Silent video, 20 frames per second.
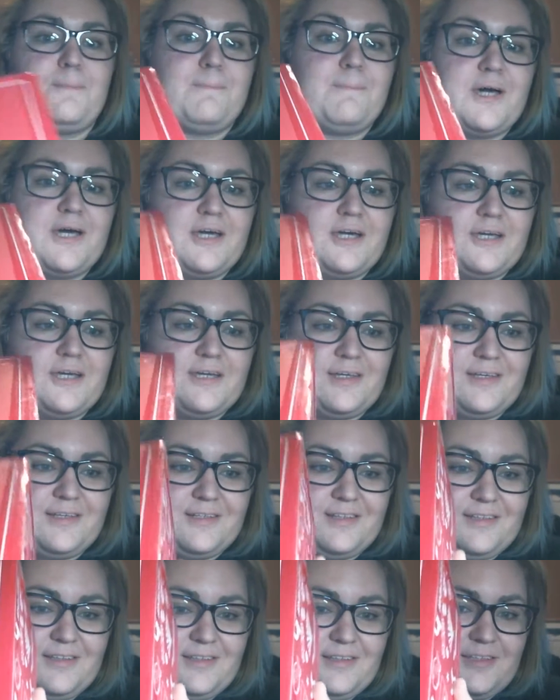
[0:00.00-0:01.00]
but
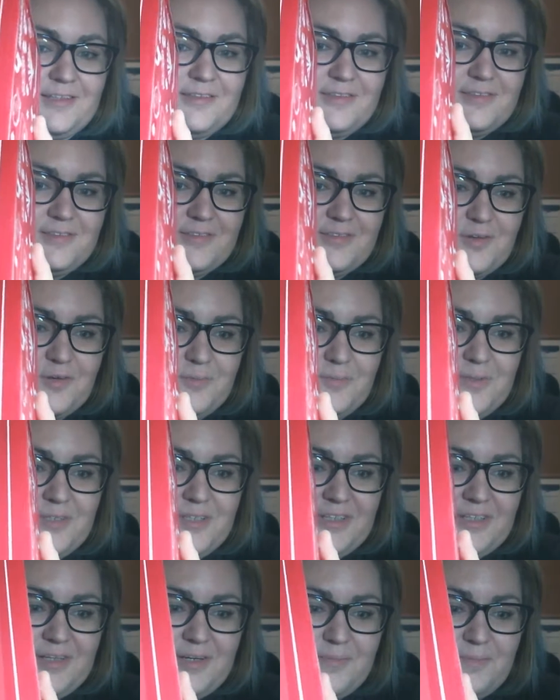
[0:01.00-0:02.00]
let's open
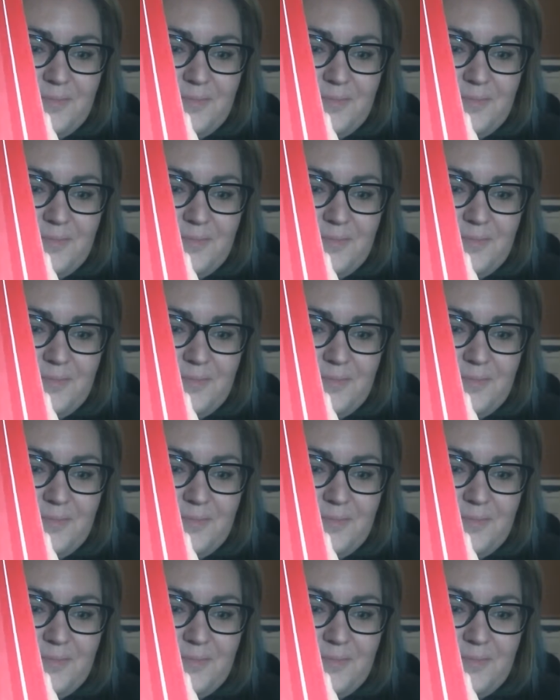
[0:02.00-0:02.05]
it up